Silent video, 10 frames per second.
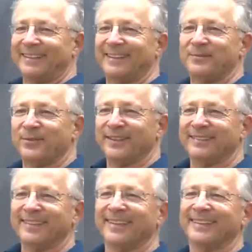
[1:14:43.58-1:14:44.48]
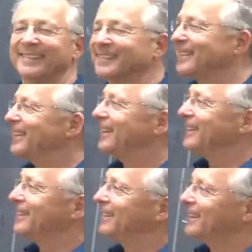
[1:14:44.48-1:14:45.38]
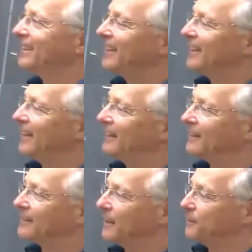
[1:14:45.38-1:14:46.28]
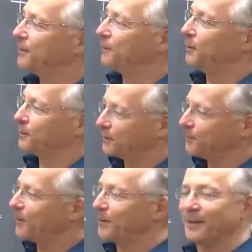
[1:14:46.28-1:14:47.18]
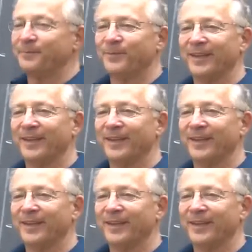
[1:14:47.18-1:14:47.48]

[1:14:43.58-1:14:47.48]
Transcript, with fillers: a different, uh, a later step in the course. Okay.